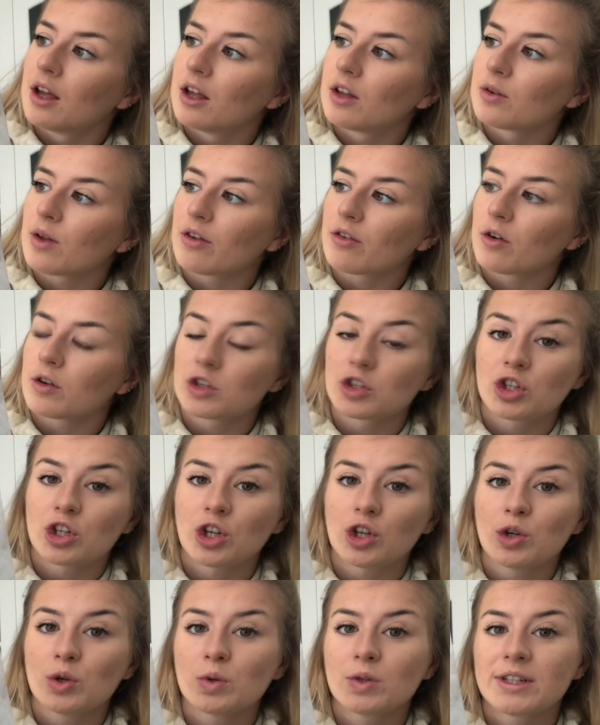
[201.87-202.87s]
So I've got
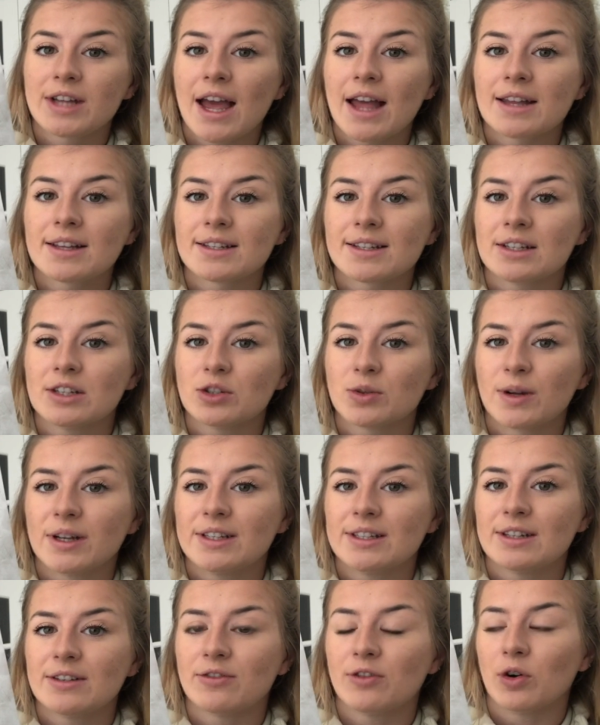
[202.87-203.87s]
2 10s in
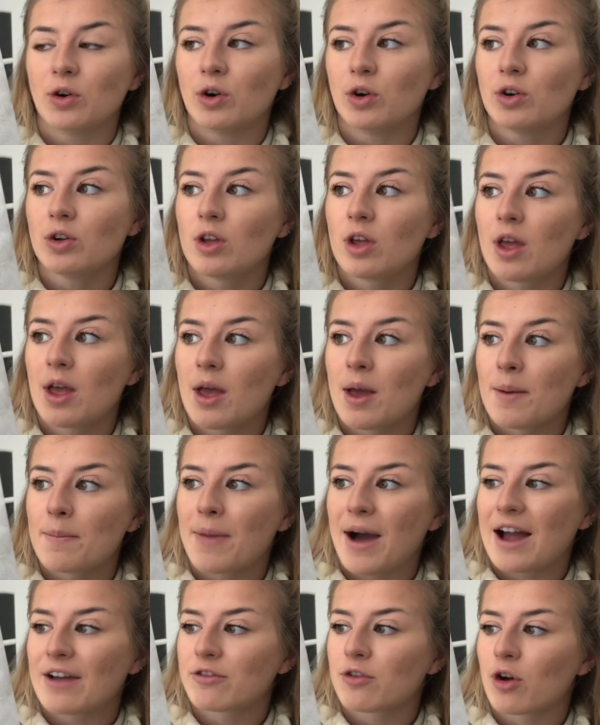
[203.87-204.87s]
24,
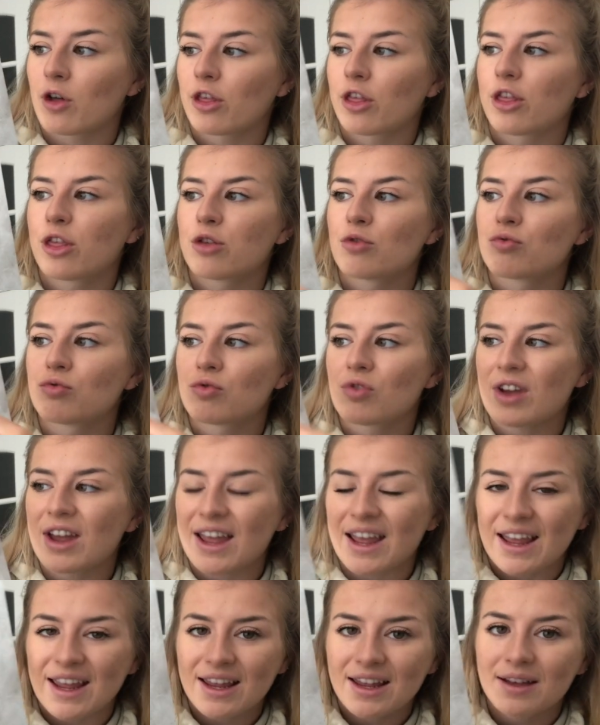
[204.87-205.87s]
but I've got
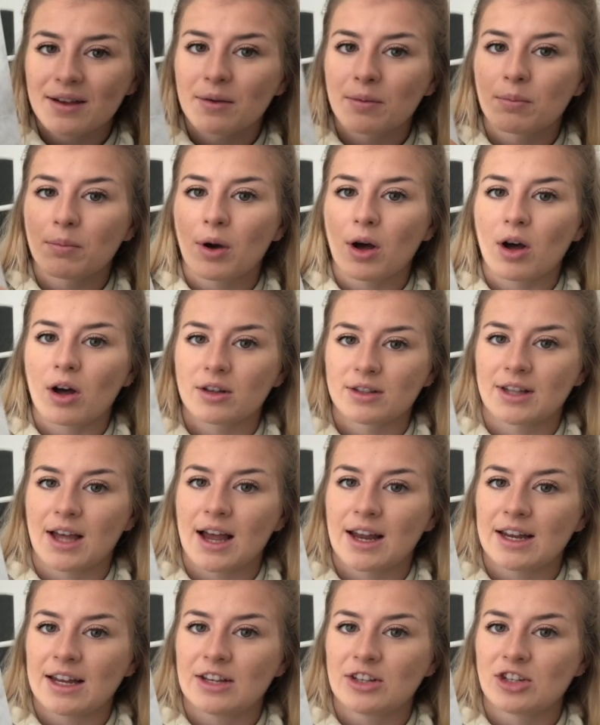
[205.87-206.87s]
3 parts that
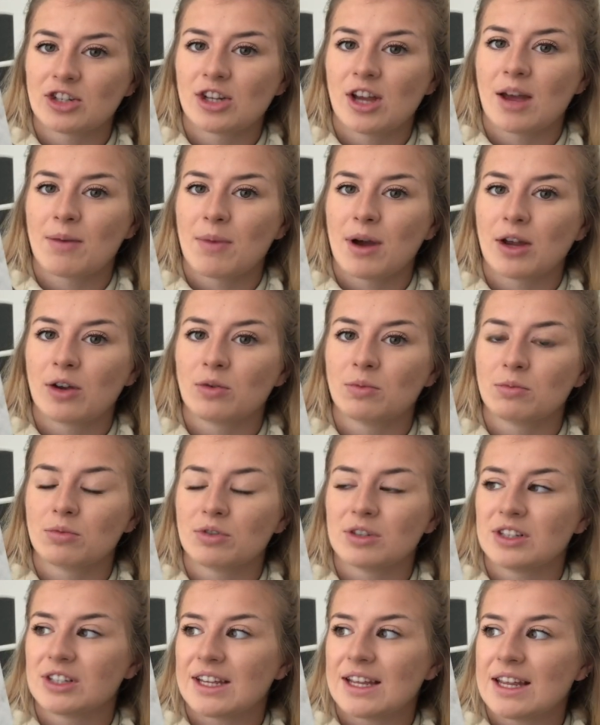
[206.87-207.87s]
I need to share my number
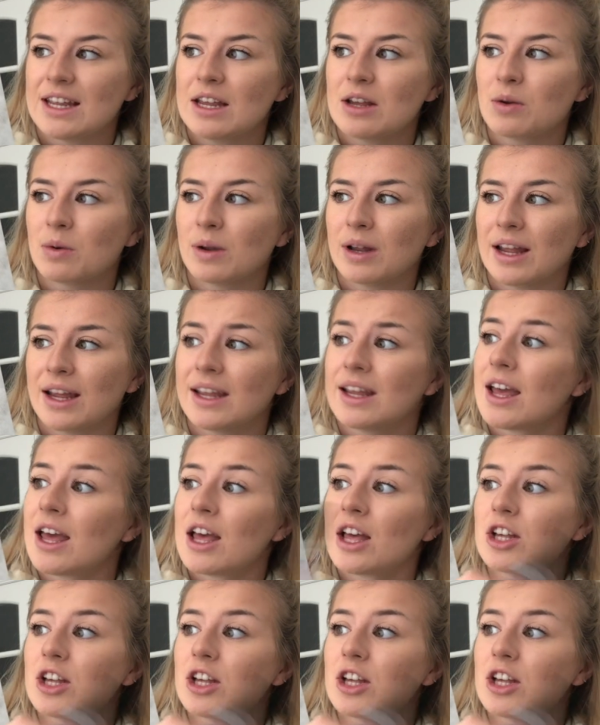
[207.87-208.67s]
into equally.